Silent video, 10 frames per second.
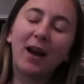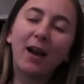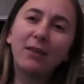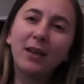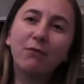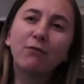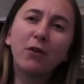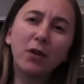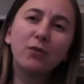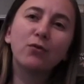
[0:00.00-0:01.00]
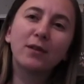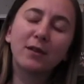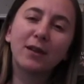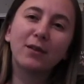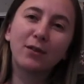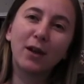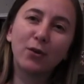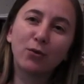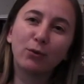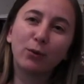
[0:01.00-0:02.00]
I think, a very interesting
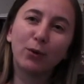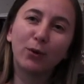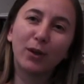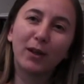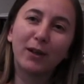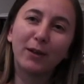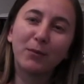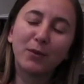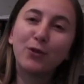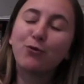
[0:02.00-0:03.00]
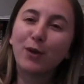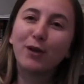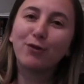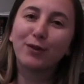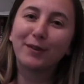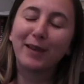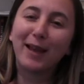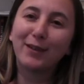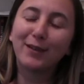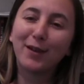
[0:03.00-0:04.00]
international law situation
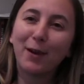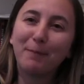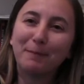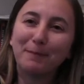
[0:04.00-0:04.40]
at the time.